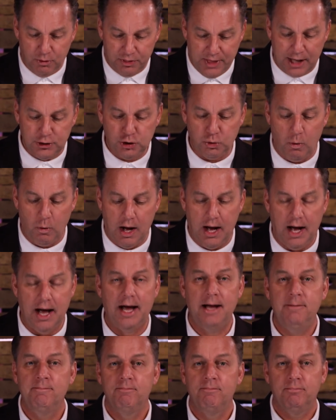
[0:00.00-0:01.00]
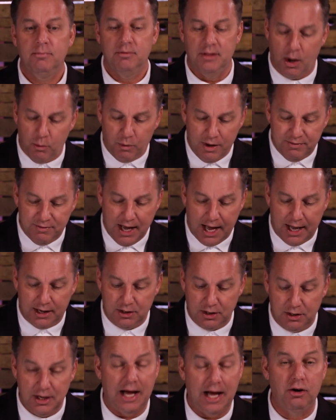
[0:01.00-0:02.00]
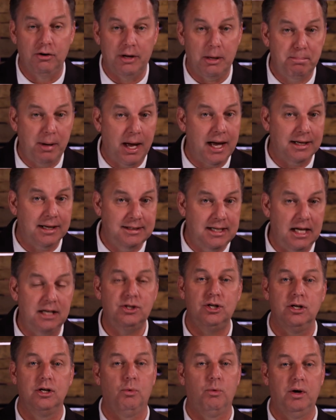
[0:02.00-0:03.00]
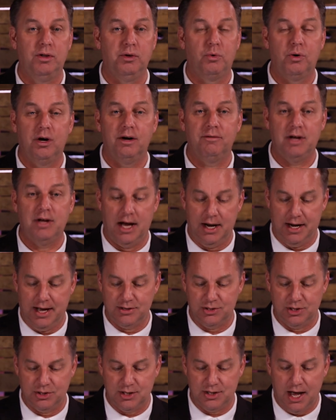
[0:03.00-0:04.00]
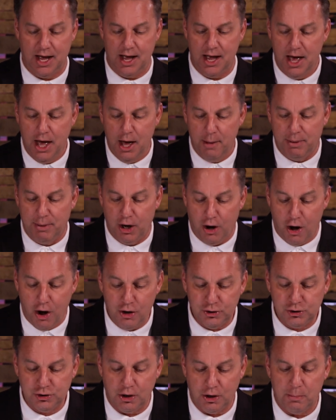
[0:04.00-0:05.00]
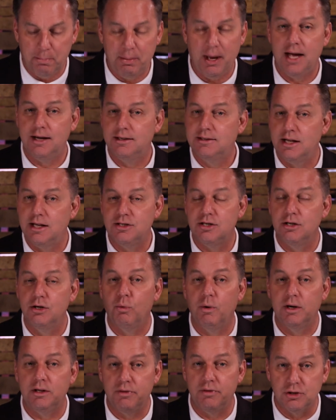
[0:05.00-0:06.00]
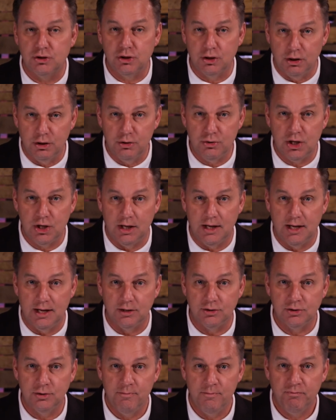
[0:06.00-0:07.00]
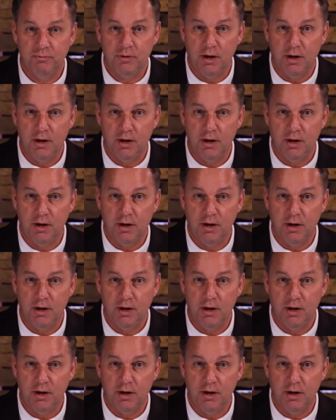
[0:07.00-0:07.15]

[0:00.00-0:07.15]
That's why that we've got to not only pay attention to what the Word of God has to say, but also to pay attention to what the solution is.